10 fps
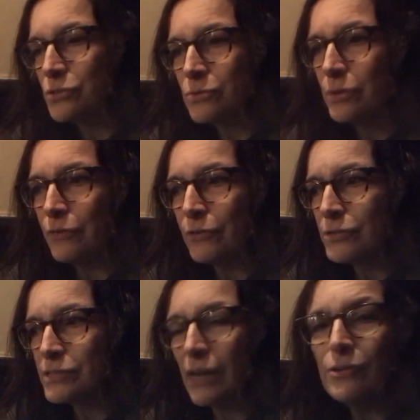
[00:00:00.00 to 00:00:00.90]
if their
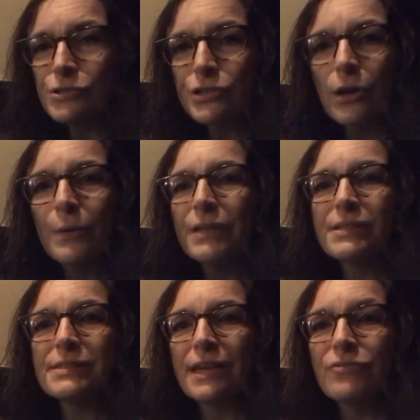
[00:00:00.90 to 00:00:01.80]
sirens are going, it's
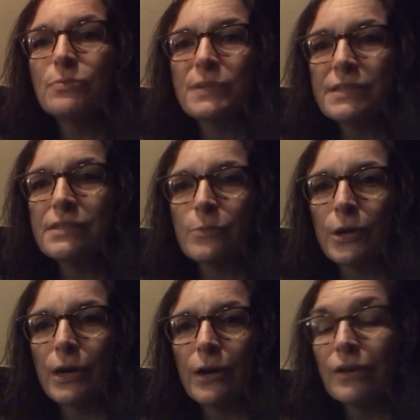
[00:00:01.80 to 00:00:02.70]
because they have to be
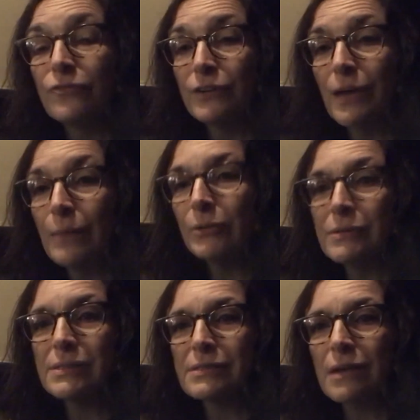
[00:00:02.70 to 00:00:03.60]
somewhere. And if an
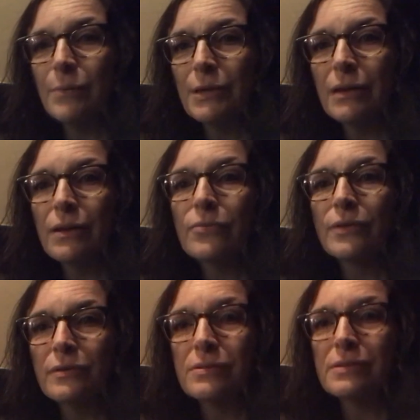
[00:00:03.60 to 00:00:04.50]
ambulance is coming,
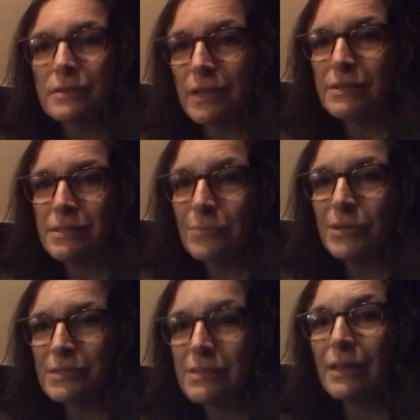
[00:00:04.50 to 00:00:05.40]
then that's
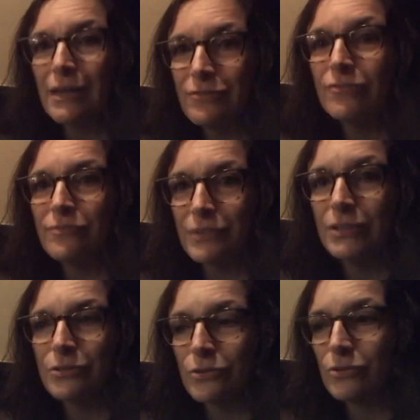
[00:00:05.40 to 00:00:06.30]
somebody's life
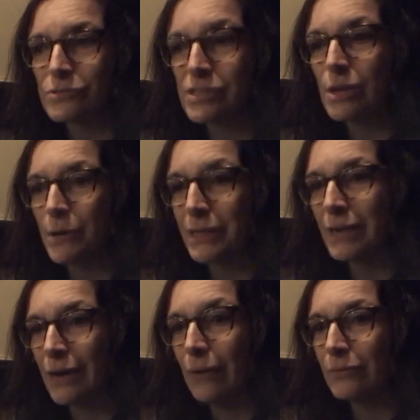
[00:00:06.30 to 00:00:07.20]
that you're slowing
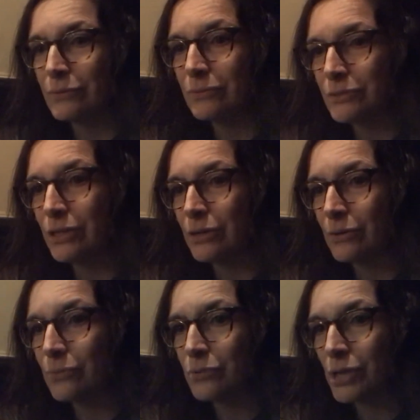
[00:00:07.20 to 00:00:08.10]
down. You
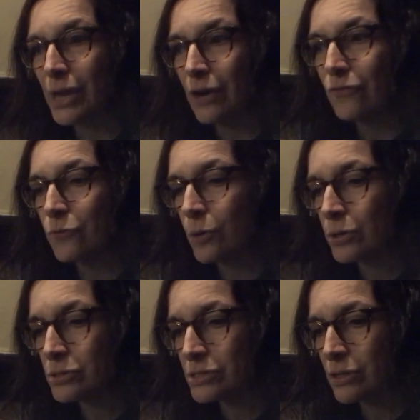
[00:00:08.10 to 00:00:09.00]
know, the care
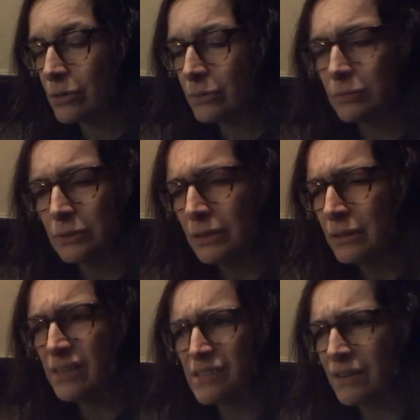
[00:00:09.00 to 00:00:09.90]
for. So
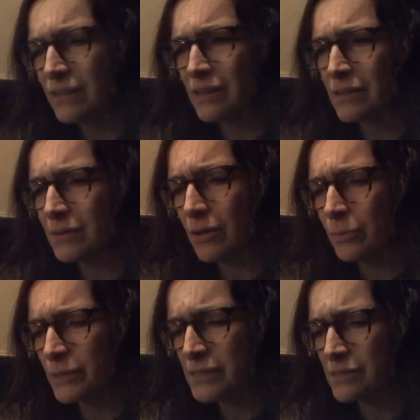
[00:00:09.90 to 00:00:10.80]
that sounded like all
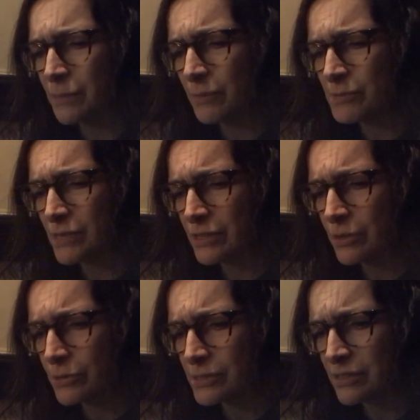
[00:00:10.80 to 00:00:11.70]
mixed up. That was like a
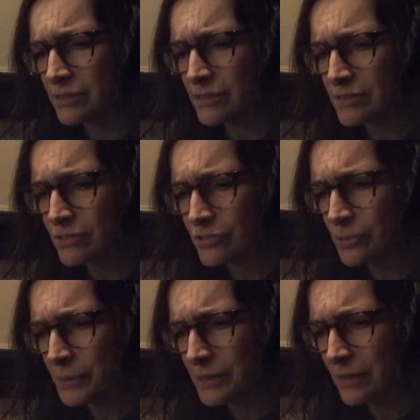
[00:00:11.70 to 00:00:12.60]
Yoda sentence. You're
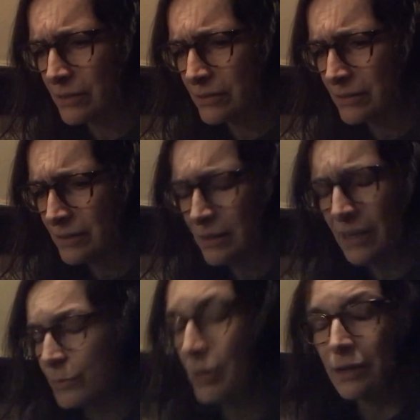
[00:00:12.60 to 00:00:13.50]
slowing down.
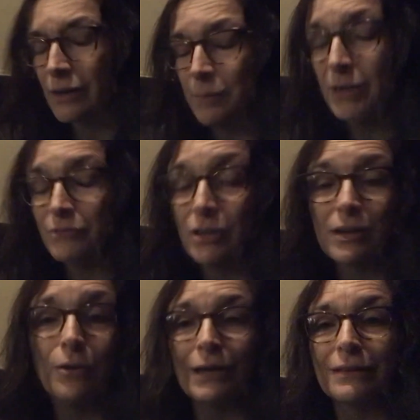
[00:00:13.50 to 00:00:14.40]
Anyway, I'm not even going to
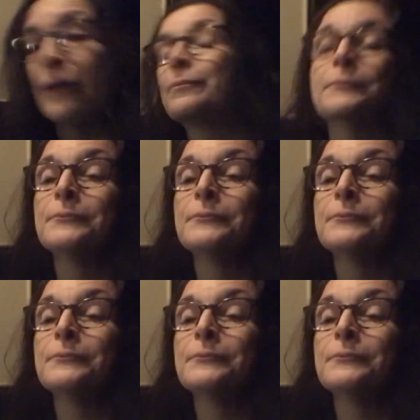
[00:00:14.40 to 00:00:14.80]
correct that.